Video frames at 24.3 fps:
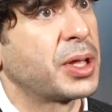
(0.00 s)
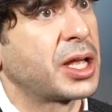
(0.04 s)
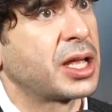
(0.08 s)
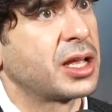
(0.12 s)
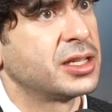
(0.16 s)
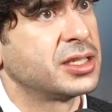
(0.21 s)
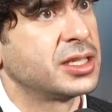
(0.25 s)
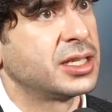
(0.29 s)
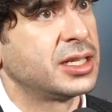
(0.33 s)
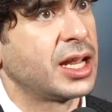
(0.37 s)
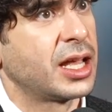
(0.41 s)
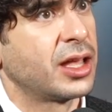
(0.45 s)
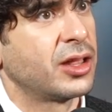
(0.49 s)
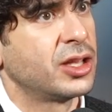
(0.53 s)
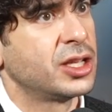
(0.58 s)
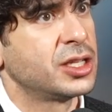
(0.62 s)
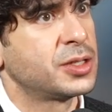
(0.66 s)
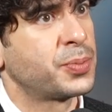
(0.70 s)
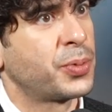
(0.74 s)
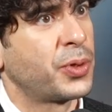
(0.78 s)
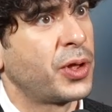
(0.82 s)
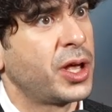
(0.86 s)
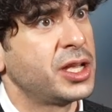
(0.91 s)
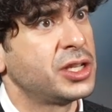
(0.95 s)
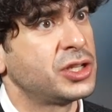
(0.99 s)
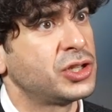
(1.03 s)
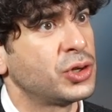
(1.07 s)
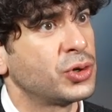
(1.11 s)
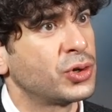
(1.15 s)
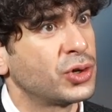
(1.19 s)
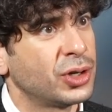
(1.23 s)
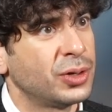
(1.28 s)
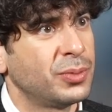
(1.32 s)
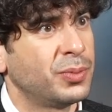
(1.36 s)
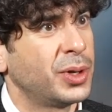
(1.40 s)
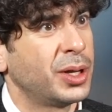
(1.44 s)
because of Daily's Place. You
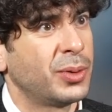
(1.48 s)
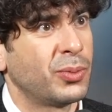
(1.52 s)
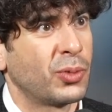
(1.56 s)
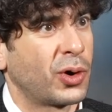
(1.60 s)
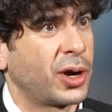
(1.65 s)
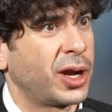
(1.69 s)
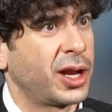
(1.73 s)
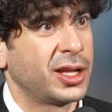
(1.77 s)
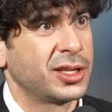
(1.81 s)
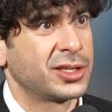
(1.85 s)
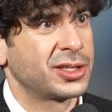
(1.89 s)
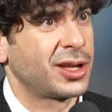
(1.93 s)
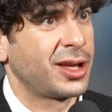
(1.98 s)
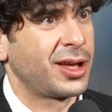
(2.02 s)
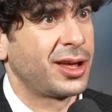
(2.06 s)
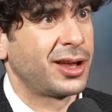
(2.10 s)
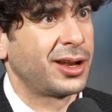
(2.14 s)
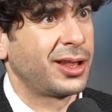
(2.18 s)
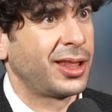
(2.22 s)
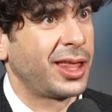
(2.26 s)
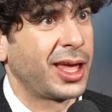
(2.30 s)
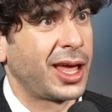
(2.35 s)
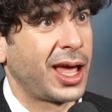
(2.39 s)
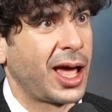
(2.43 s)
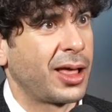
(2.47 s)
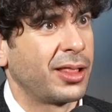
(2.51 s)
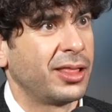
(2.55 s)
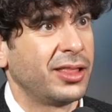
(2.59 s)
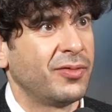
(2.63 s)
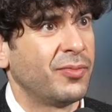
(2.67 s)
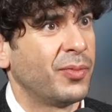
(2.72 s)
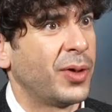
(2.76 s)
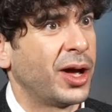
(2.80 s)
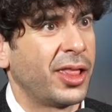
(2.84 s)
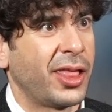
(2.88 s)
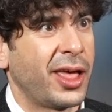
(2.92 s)
couldn't be more hands-on. Like, I
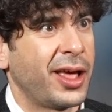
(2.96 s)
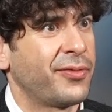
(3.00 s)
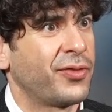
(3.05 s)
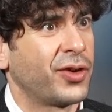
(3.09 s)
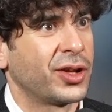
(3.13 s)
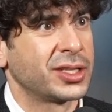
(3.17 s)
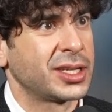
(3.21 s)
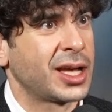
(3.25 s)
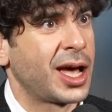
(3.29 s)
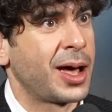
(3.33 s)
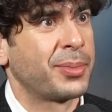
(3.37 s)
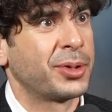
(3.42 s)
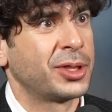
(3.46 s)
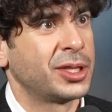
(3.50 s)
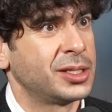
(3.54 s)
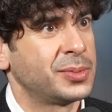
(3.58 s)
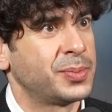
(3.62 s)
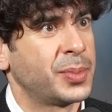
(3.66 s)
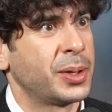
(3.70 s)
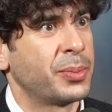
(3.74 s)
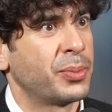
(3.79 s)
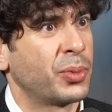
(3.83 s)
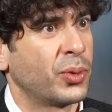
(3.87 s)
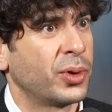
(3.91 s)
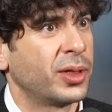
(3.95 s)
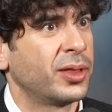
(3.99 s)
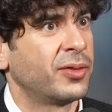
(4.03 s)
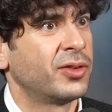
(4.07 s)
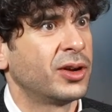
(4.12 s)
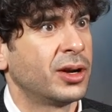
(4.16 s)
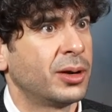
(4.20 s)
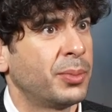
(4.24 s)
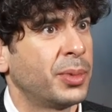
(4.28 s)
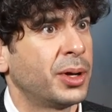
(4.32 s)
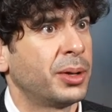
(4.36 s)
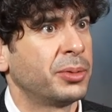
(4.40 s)
lived my life on top of these people. We lived
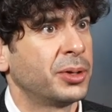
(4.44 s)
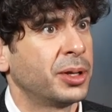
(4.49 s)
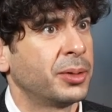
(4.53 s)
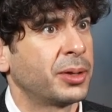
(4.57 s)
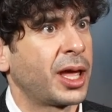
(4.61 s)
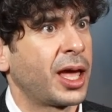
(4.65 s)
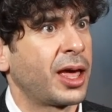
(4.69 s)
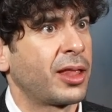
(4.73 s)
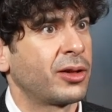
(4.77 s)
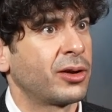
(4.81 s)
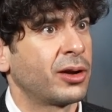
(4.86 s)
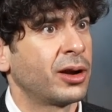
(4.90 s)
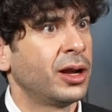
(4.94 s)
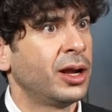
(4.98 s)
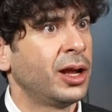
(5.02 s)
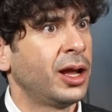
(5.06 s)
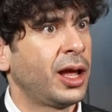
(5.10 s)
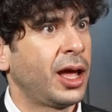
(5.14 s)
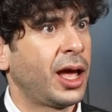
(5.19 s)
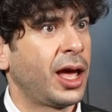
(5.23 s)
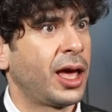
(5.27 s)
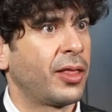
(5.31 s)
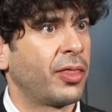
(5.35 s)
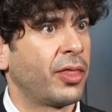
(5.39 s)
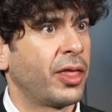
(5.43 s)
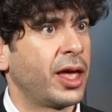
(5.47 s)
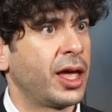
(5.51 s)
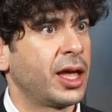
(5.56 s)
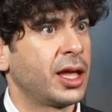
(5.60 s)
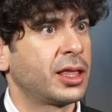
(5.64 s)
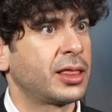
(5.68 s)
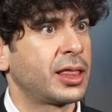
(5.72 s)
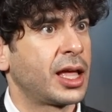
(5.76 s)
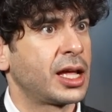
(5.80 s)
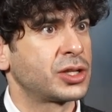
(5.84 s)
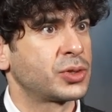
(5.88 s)
in a bubble together. And,
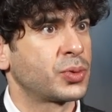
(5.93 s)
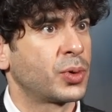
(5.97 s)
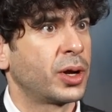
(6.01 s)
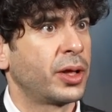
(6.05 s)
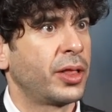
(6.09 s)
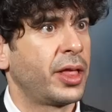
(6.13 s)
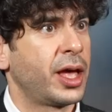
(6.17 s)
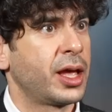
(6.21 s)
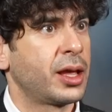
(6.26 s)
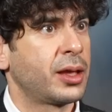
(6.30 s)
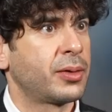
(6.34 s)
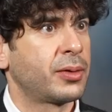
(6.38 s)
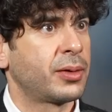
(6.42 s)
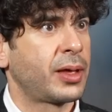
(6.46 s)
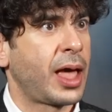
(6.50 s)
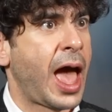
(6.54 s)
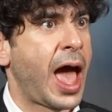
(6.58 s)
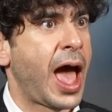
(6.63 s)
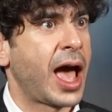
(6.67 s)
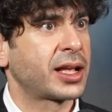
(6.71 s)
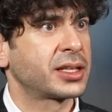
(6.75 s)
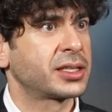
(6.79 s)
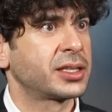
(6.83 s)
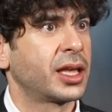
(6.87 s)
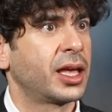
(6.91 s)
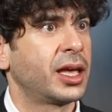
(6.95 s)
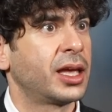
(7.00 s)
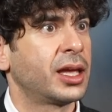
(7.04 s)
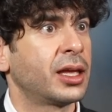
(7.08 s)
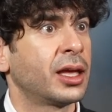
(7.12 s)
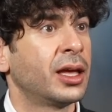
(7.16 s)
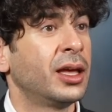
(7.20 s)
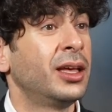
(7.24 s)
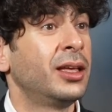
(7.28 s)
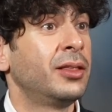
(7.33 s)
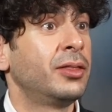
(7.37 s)
like, that's where, like, acts like
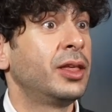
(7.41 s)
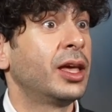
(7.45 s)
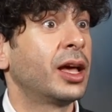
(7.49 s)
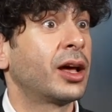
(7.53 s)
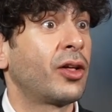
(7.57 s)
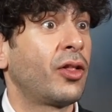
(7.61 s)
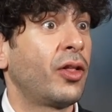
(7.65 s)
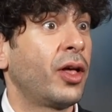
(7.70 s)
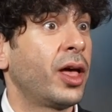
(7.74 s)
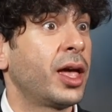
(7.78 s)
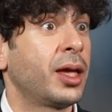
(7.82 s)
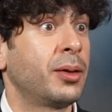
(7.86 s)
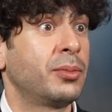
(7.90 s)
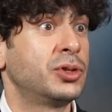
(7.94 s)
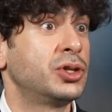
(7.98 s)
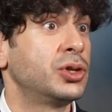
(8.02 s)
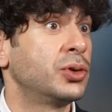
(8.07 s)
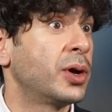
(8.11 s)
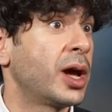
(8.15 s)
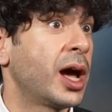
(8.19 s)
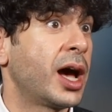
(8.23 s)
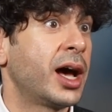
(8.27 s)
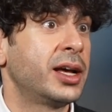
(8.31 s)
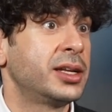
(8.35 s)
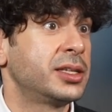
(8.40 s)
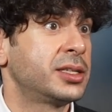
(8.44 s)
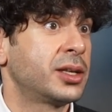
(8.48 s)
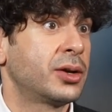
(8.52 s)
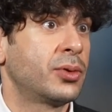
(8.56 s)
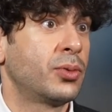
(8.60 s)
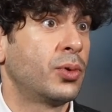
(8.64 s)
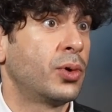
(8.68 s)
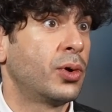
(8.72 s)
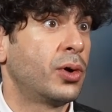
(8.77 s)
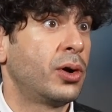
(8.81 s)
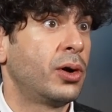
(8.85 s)
The Acclaim, two guys
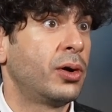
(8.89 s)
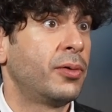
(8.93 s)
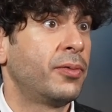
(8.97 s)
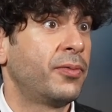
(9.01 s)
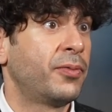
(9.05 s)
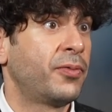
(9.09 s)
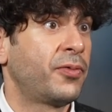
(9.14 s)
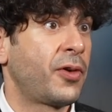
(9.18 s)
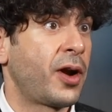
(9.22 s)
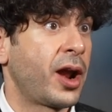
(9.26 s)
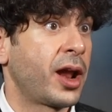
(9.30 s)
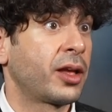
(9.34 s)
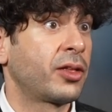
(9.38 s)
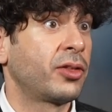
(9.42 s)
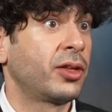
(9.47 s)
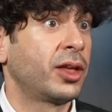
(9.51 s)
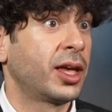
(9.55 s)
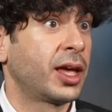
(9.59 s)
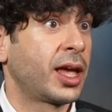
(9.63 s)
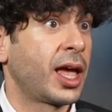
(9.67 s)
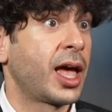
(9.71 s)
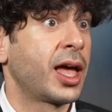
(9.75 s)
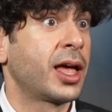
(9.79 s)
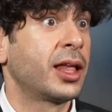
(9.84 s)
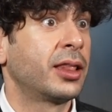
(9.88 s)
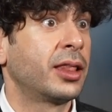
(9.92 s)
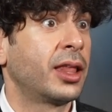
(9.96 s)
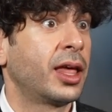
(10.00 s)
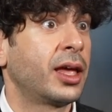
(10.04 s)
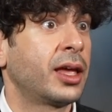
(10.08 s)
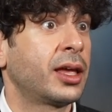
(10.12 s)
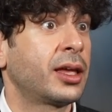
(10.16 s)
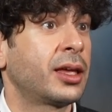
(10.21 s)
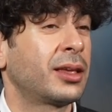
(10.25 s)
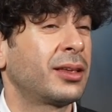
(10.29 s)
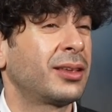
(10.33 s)
that were, frankly, again,
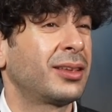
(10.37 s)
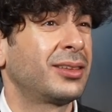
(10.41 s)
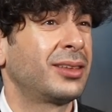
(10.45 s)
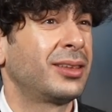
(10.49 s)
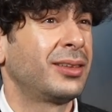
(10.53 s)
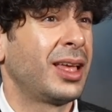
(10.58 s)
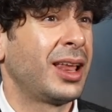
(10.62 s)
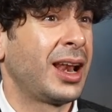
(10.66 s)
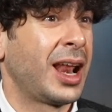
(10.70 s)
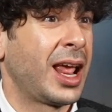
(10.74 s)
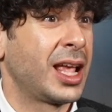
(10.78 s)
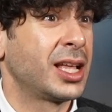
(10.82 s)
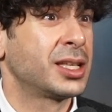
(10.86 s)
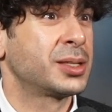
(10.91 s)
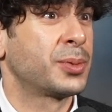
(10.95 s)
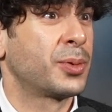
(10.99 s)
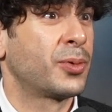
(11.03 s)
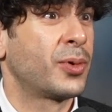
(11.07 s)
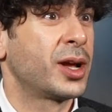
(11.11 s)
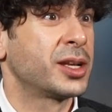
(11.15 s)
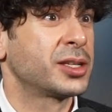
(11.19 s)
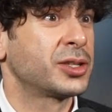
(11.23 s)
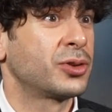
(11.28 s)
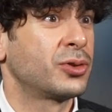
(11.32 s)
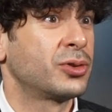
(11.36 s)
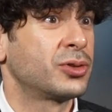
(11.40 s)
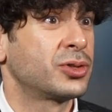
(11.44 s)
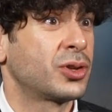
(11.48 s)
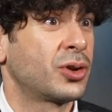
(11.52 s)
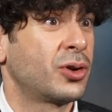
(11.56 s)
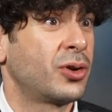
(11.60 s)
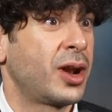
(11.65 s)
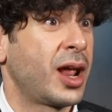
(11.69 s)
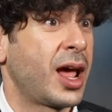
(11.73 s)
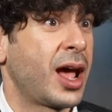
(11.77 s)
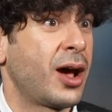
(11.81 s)
like, enhancement wrestlers
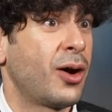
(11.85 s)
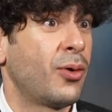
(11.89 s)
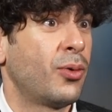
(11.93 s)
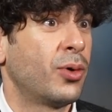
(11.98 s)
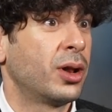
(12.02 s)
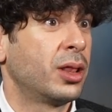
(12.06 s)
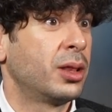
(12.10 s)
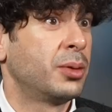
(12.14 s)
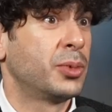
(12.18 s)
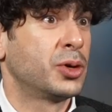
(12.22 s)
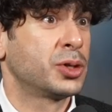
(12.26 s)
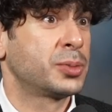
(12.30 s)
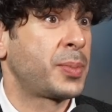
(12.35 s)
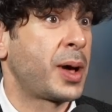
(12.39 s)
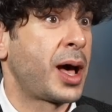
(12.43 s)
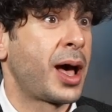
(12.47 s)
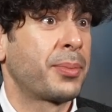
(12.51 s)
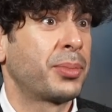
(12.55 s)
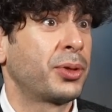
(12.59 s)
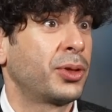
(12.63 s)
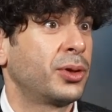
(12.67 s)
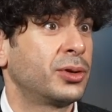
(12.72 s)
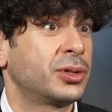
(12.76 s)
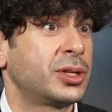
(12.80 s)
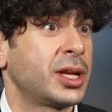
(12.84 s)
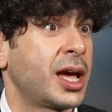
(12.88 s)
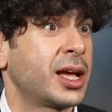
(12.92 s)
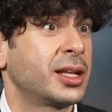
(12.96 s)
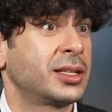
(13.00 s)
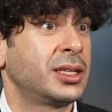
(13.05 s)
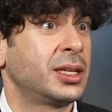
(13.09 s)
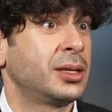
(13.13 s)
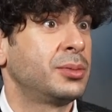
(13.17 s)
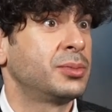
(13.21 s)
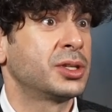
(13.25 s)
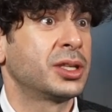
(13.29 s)
and are now one of the most popular tag
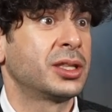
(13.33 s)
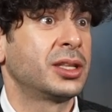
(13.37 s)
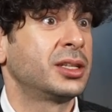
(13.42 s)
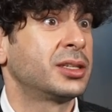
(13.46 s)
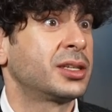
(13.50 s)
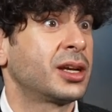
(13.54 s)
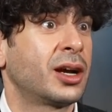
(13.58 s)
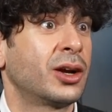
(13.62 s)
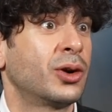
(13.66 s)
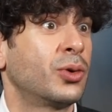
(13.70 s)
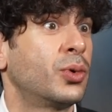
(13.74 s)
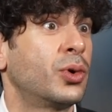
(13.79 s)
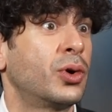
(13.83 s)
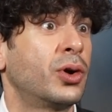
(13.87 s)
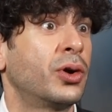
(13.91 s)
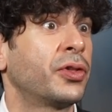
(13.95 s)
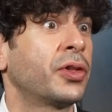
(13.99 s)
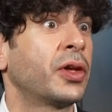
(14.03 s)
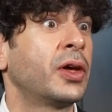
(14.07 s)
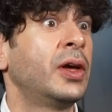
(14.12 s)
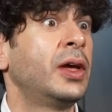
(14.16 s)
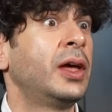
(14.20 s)
teams in the entire world.